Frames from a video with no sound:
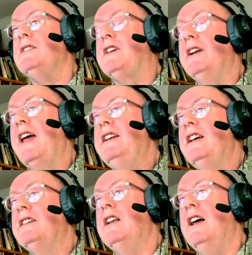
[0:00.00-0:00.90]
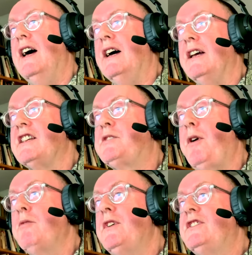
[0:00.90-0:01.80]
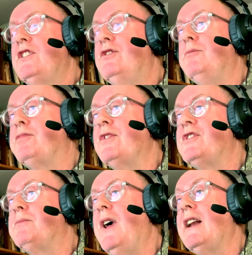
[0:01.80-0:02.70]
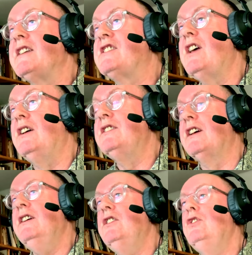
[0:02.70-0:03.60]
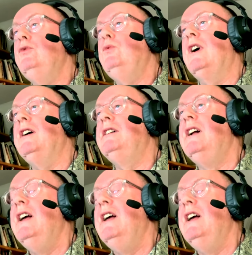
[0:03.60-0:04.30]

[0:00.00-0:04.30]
Canadian experimenter called Bruce Alexander who